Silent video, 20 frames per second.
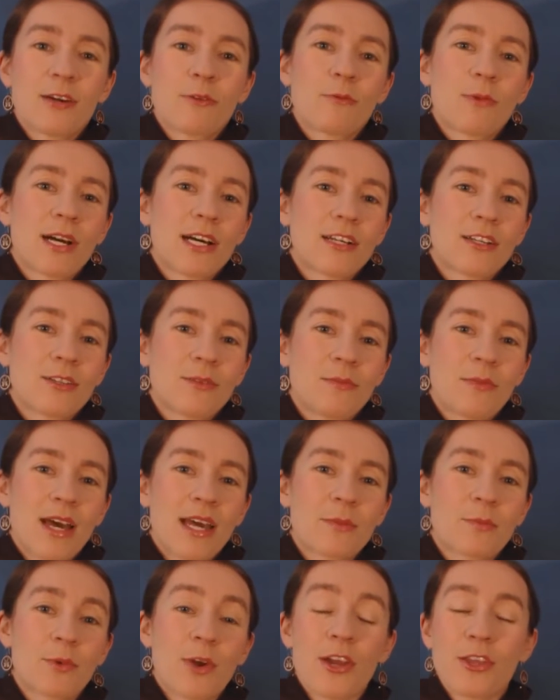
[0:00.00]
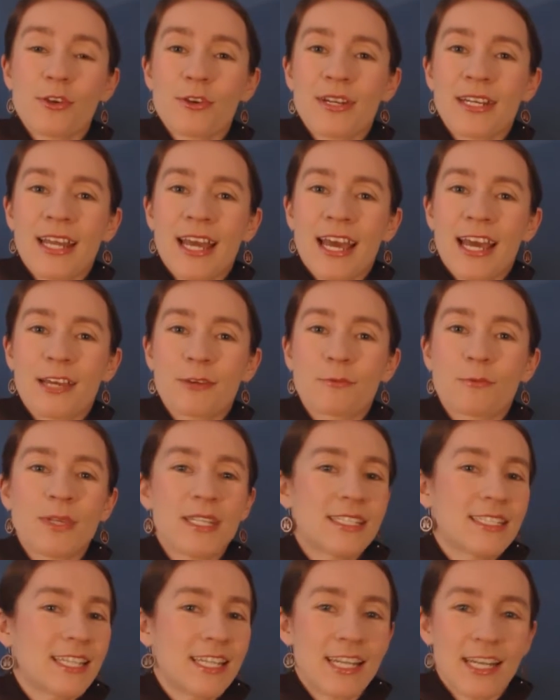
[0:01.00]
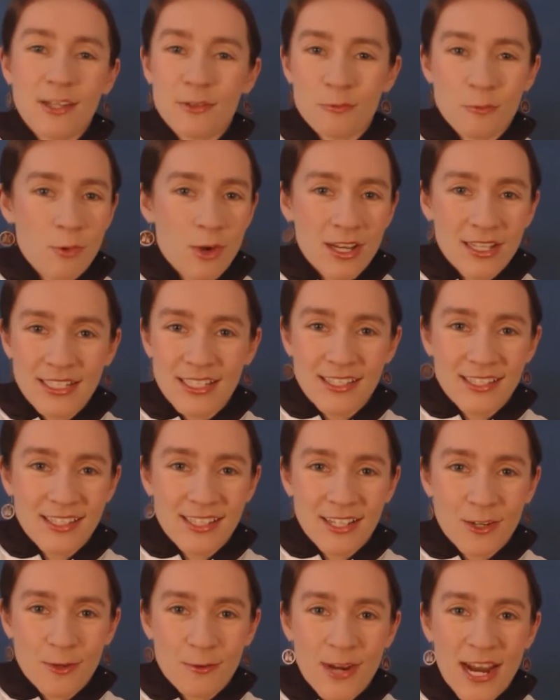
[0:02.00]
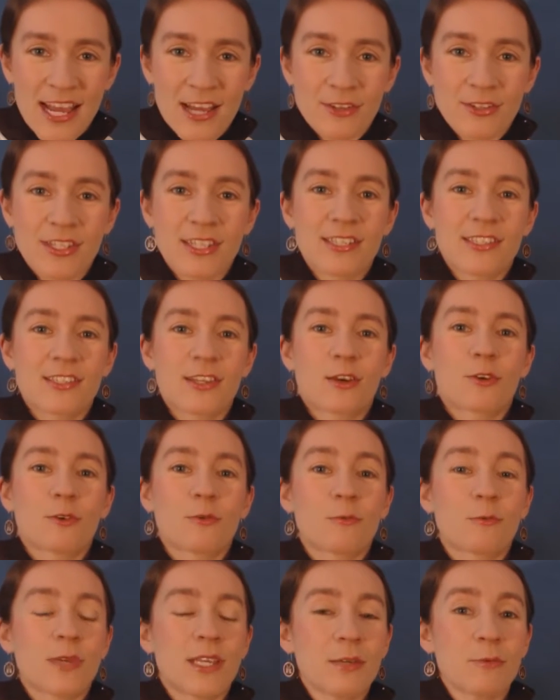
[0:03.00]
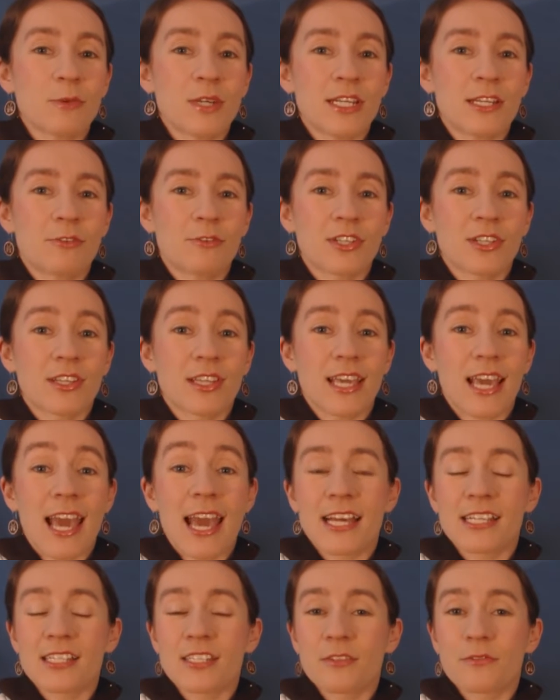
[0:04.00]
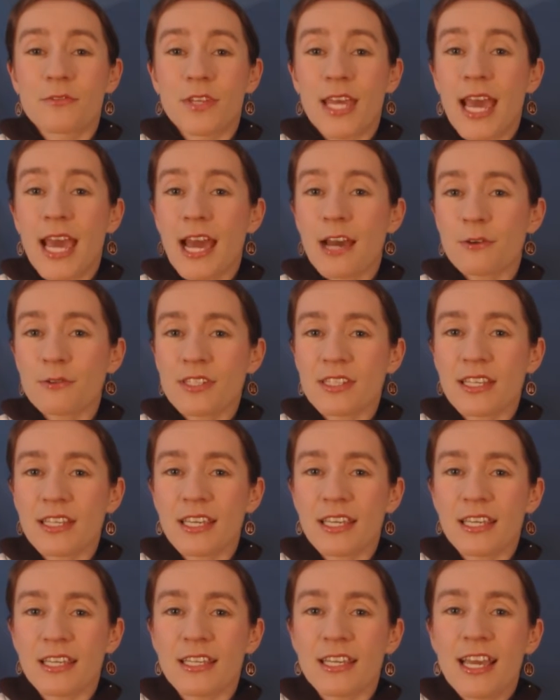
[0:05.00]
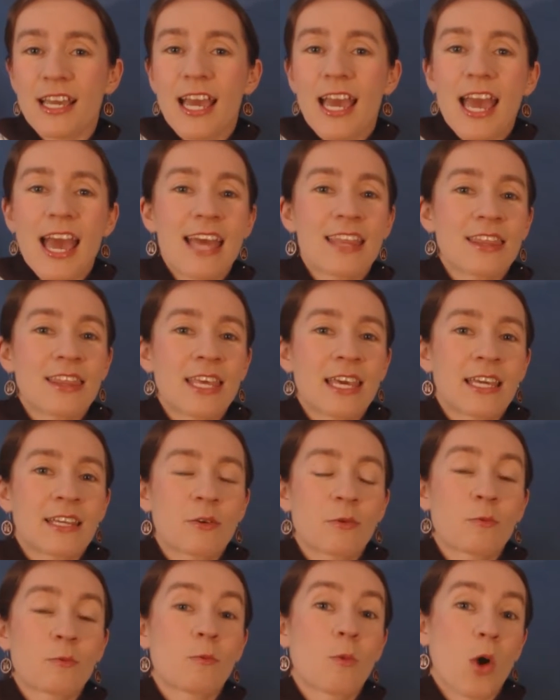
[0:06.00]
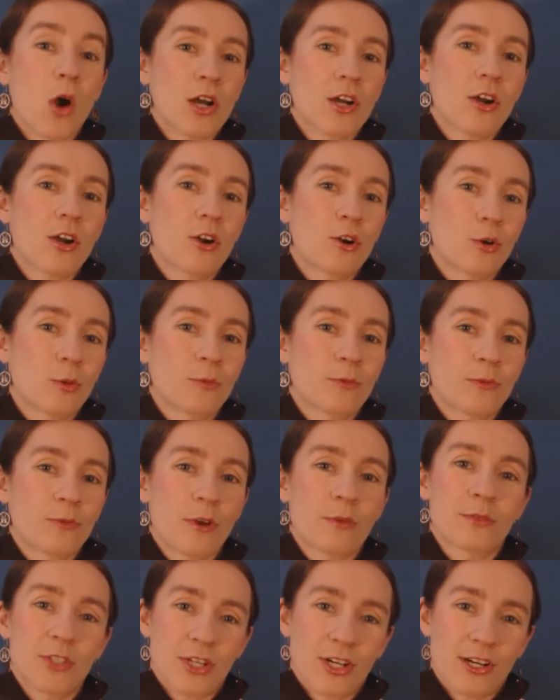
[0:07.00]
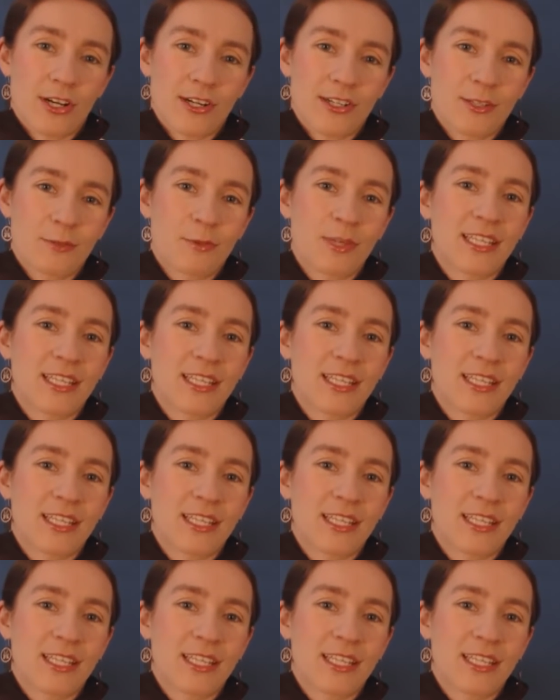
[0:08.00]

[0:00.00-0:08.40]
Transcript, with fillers: Well, my brother and I, we didn't want to stick around, so we would usually ask for the house key and then walk home from church.